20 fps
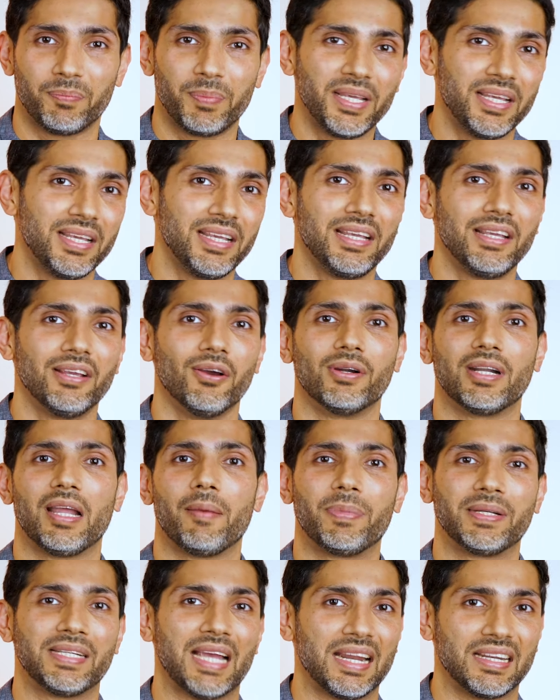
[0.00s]
B or
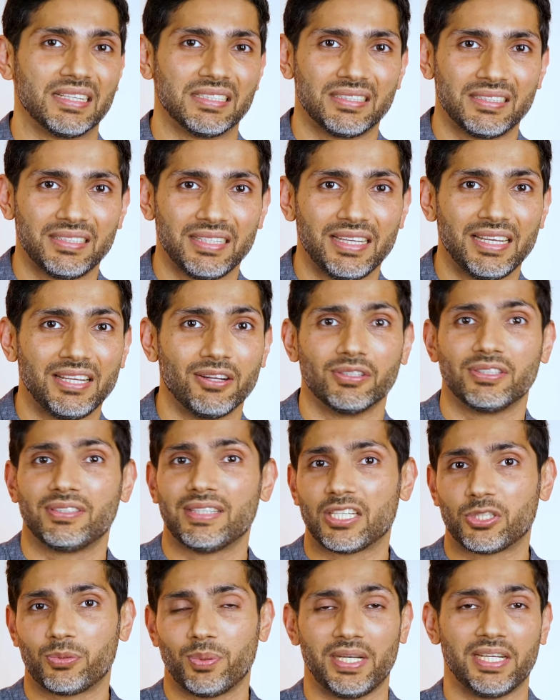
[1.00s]
hepatitis C or
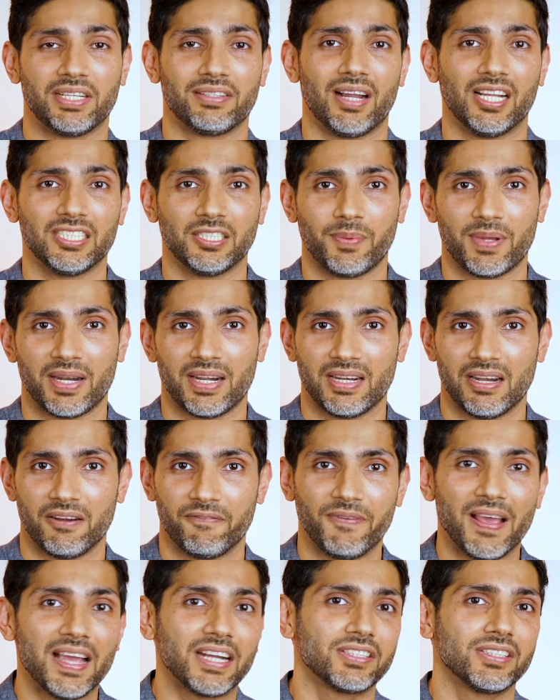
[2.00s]
sexually transmitted
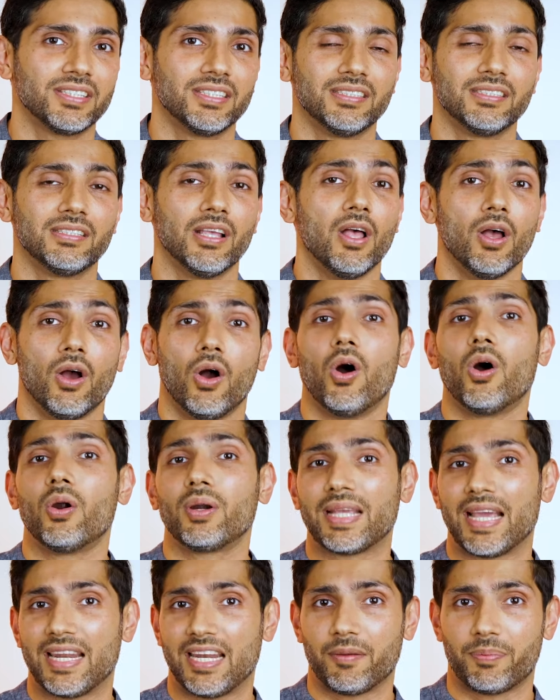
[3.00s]
infections or
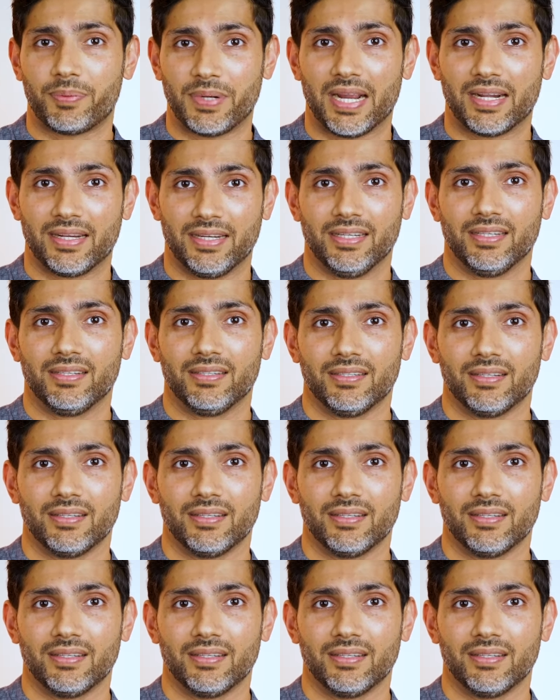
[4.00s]
getting pregnant.